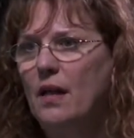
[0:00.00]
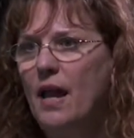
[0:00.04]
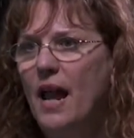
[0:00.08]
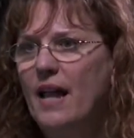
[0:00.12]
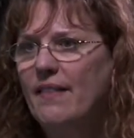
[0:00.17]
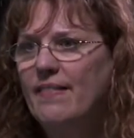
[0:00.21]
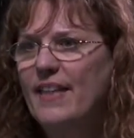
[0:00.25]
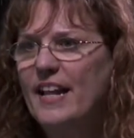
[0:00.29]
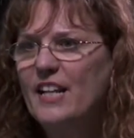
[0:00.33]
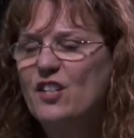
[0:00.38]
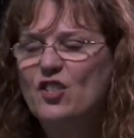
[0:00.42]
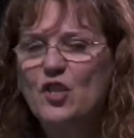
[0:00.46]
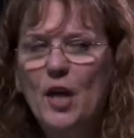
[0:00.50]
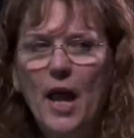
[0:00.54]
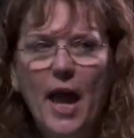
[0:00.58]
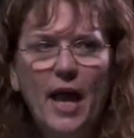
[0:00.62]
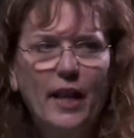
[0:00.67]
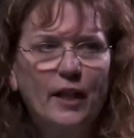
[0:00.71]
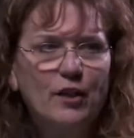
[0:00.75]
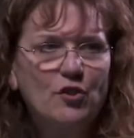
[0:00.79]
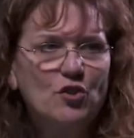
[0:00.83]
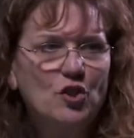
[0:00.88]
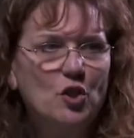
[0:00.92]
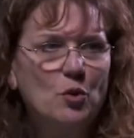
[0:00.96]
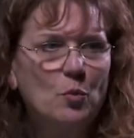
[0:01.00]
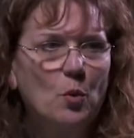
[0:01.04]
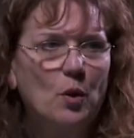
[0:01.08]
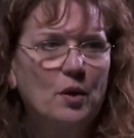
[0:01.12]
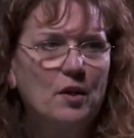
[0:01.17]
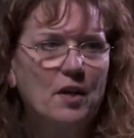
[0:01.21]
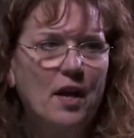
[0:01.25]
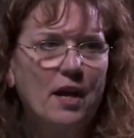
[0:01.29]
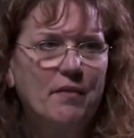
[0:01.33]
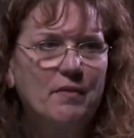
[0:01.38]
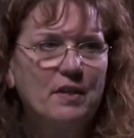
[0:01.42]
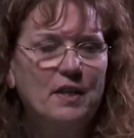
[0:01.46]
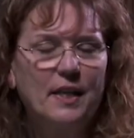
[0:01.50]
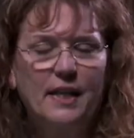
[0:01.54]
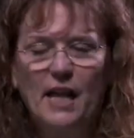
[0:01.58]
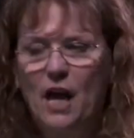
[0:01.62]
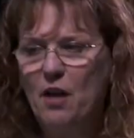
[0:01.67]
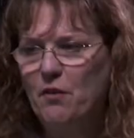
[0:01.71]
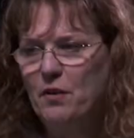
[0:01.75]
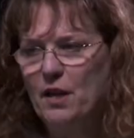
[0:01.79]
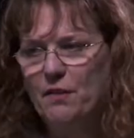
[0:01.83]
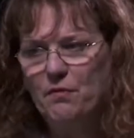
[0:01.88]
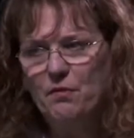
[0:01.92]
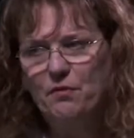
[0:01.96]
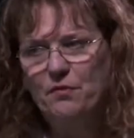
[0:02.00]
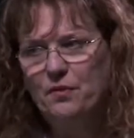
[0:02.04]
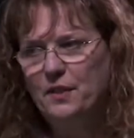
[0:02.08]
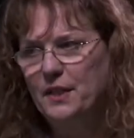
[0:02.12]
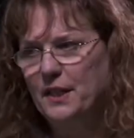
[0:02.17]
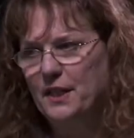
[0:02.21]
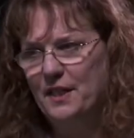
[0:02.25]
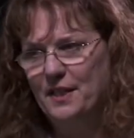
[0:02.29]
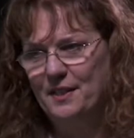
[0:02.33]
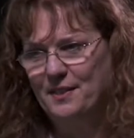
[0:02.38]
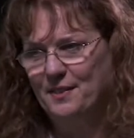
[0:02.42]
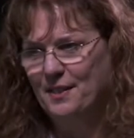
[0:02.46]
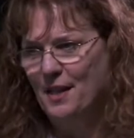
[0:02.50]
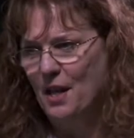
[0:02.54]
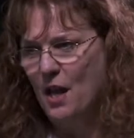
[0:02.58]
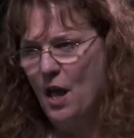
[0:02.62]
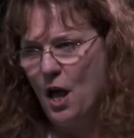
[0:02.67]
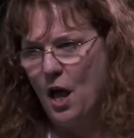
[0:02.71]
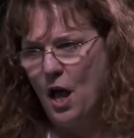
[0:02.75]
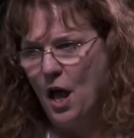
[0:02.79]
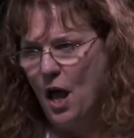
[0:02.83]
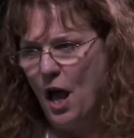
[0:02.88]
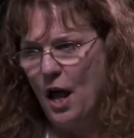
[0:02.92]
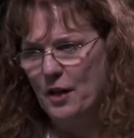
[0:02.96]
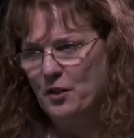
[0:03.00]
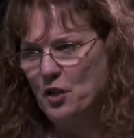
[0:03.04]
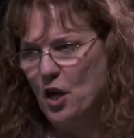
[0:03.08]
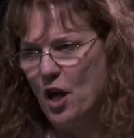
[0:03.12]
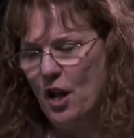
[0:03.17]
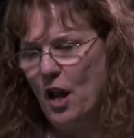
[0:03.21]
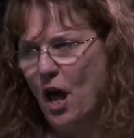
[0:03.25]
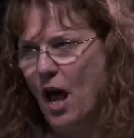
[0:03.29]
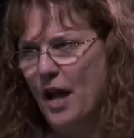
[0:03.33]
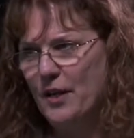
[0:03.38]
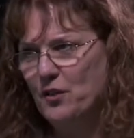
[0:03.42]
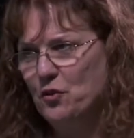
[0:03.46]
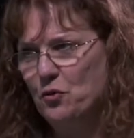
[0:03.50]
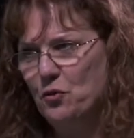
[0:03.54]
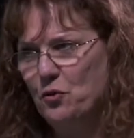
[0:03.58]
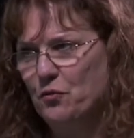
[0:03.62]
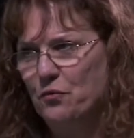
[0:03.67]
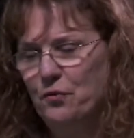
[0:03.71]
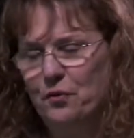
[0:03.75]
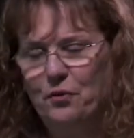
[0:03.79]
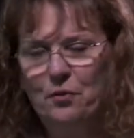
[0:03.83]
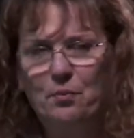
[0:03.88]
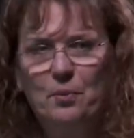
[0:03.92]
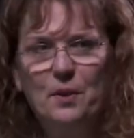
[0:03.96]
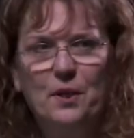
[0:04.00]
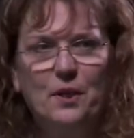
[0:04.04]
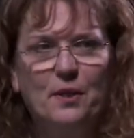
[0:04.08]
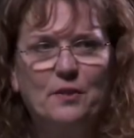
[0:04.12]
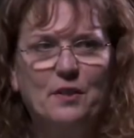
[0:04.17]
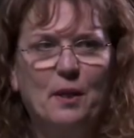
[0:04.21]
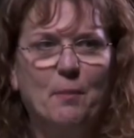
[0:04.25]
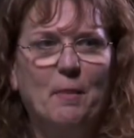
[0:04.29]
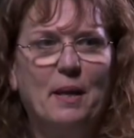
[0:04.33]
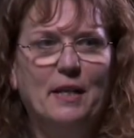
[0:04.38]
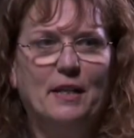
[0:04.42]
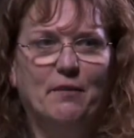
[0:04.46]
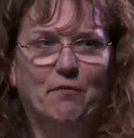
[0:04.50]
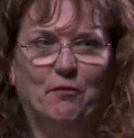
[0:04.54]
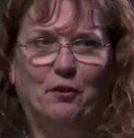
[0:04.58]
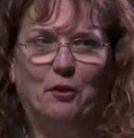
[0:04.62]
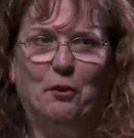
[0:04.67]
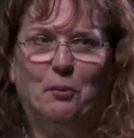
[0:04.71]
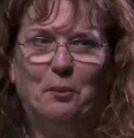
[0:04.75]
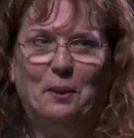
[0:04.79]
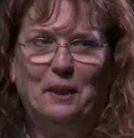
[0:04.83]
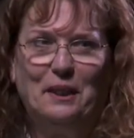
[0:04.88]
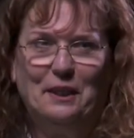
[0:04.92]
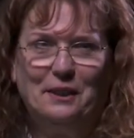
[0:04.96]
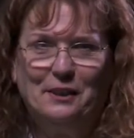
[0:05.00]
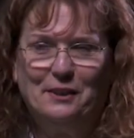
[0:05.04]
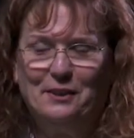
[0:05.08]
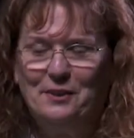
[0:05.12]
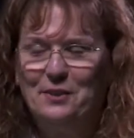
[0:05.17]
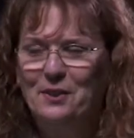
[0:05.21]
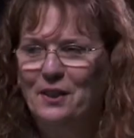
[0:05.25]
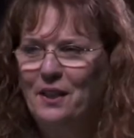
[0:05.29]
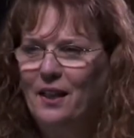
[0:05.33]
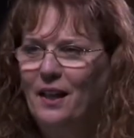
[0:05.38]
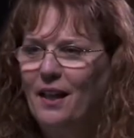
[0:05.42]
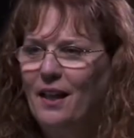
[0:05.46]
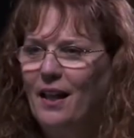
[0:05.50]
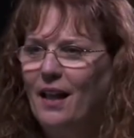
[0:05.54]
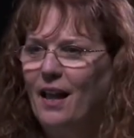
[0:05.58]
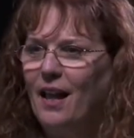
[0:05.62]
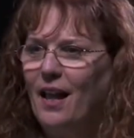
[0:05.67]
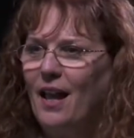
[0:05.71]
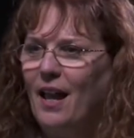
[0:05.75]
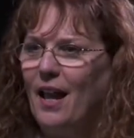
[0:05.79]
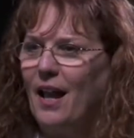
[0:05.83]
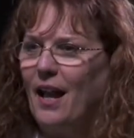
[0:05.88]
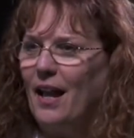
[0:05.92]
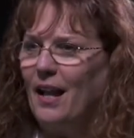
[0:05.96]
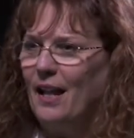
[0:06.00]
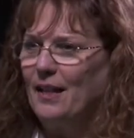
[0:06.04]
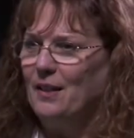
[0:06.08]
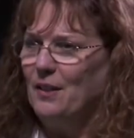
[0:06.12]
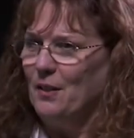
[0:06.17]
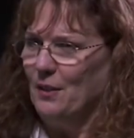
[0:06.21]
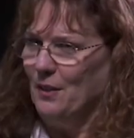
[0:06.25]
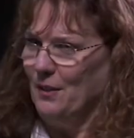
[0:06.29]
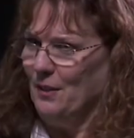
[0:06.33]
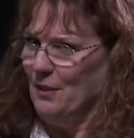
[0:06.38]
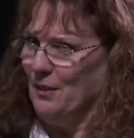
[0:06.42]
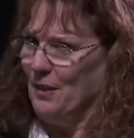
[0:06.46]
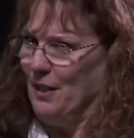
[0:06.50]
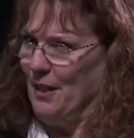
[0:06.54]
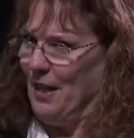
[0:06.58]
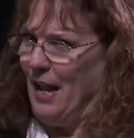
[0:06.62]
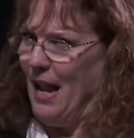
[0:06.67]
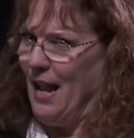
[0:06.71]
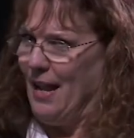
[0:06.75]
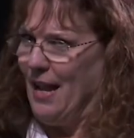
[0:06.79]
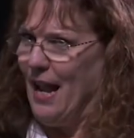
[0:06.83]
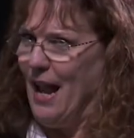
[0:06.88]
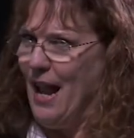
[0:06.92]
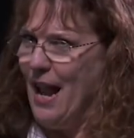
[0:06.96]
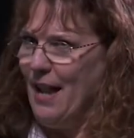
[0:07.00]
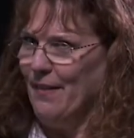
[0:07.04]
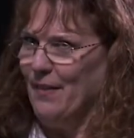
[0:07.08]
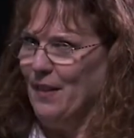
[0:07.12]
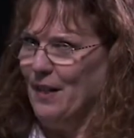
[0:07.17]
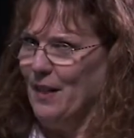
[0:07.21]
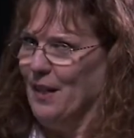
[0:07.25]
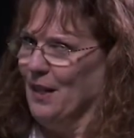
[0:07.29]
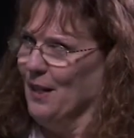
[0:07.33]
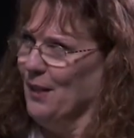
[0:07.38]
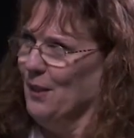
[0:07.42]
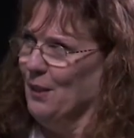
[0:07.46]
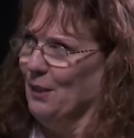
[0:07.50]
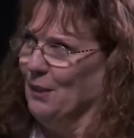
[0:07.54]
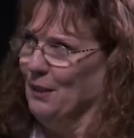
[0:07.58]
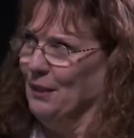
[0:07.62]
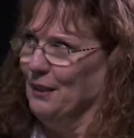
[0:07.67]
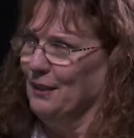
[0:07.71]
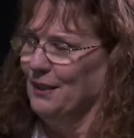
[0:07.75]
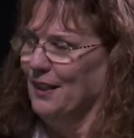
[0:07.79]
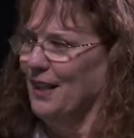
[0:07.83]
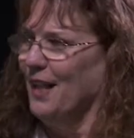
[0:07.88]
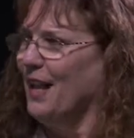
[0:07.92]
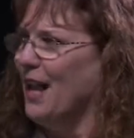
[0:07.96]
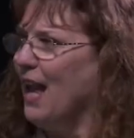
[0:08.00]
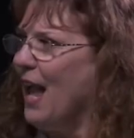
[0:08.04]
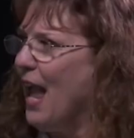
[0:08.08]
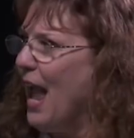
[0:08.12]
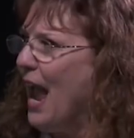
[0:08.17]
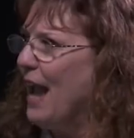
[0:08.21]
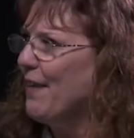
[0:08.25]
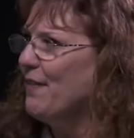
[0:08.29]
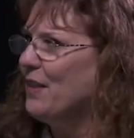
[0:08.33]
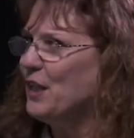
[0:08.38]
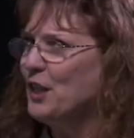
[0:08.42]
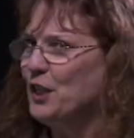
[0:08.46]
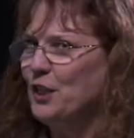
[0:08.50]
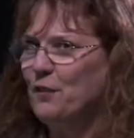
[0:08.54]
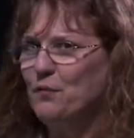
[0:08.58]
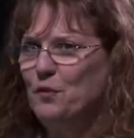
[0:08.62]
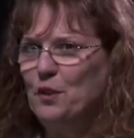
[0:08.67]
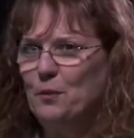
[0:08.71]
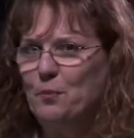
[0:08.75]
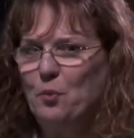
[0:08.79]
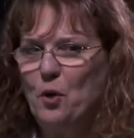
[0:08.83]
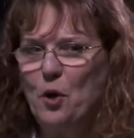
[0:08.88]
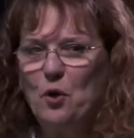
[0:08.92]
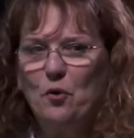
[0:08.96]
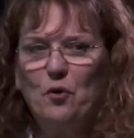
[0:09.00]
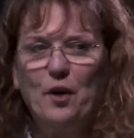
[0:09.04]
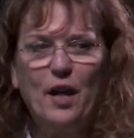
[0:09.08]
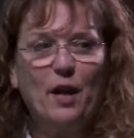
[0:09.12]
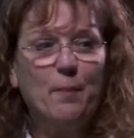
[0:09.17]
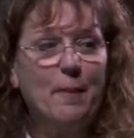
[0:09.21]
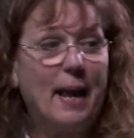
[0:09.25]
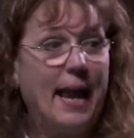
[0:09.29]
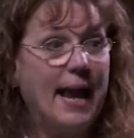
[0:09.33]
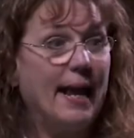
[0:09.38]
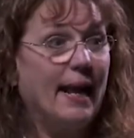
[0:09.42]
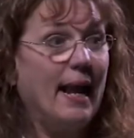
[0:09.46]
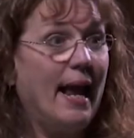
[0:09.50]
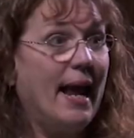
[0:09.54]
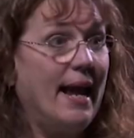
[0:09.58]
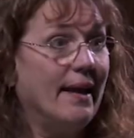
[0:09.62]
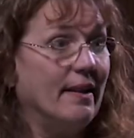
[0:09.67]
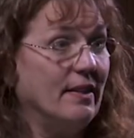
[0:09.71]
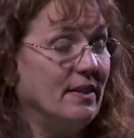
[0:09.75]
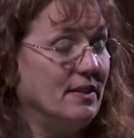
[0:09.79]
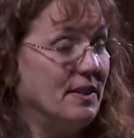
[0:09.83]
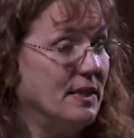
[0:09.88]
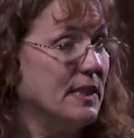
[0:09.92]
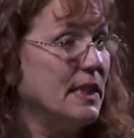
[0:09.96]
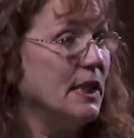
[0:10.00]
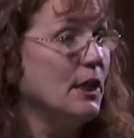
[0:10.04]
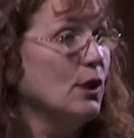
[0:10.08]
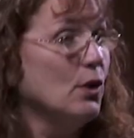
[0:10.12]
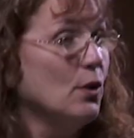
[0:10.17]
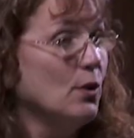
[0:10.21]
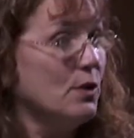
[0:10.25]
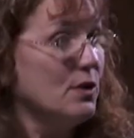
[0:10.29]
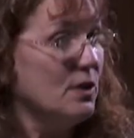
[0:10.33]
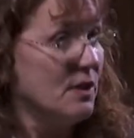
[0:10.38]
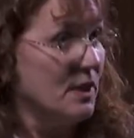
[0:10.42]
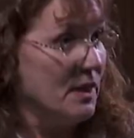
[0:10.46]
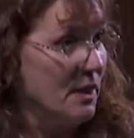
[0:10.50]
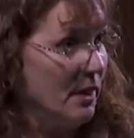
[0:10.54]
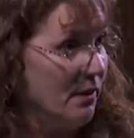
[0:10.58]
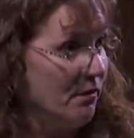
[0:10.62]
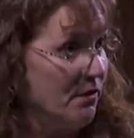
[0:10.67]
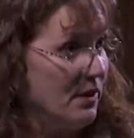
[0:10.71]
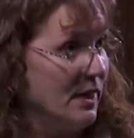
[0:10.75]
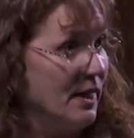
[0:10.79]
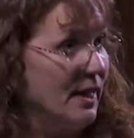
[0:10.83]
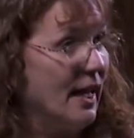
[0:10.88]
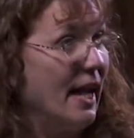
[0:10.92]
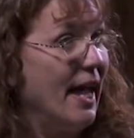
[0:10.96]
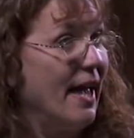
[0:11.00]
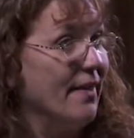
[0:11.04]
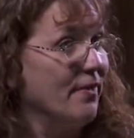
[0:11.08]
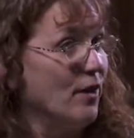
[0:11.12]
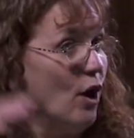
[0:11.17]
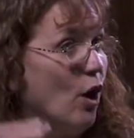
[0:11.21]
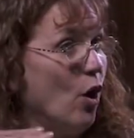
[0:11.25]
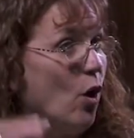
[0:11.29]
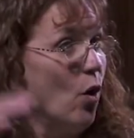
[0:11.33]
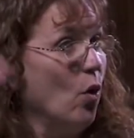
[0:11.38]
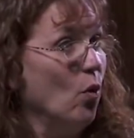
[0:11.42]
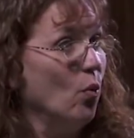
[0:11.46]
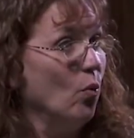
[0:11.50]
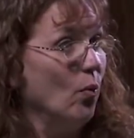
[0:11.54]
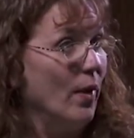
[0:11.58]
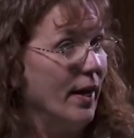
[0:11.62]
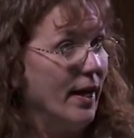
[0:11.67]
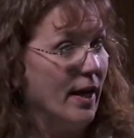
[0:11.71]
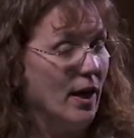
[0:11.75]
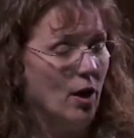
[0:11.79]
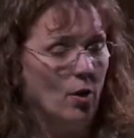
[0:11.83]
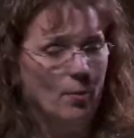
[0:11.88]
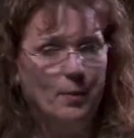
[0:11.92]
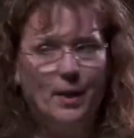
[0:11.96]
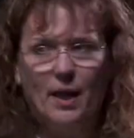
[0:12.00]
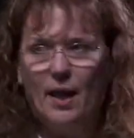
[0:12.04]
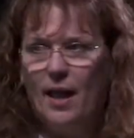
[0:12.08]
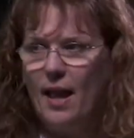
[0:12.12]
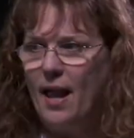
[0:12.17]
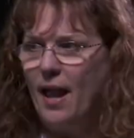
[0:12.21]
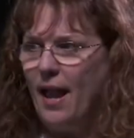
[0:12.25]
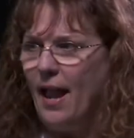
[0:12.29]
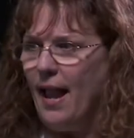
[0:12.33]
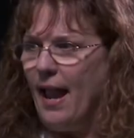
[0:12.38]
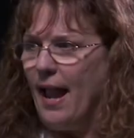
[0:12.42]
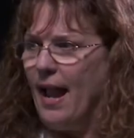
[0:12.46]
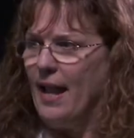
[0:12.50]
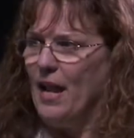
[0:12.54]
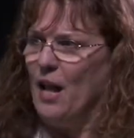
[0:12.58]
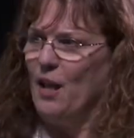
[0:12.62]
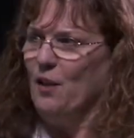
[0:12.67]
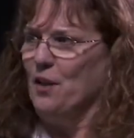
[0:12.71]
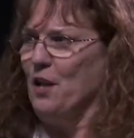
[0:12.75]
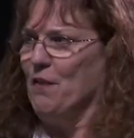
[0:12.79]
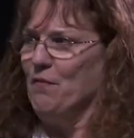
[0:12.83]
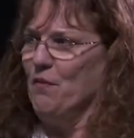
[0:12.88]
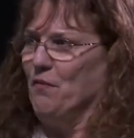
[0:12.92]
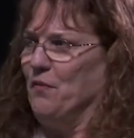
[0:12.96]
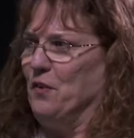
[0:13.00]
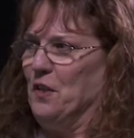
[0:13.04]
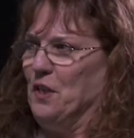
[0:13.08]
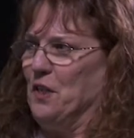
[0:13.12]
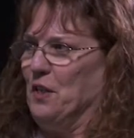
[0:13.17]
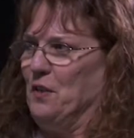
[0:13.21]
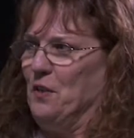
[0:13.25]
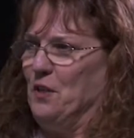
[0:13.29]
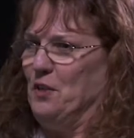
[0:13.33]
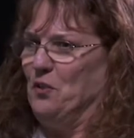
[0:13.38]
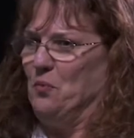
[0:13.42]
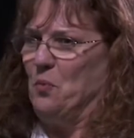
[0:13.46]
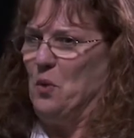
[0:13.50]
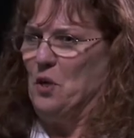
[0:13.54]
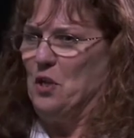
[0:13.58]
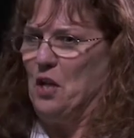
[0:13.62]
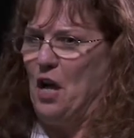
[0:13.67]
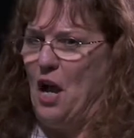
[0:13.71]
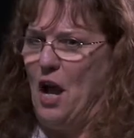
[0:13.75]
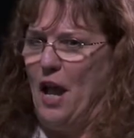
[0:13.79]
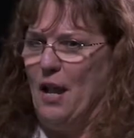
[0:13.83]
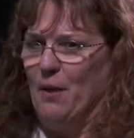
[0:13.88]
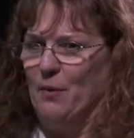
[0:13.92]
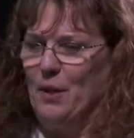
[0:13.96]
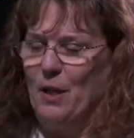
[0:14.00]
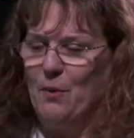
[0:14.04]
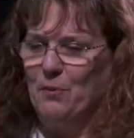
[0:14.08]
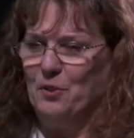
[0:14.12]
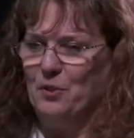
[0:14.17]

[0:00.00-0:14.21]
and they challenge you on everything. I'll never forget this. I taught high school for 3 years. I made it for 3 years. And I had the gifted program and I had the skills to gifted. I had the whole realm. And I'll never forget this one guy.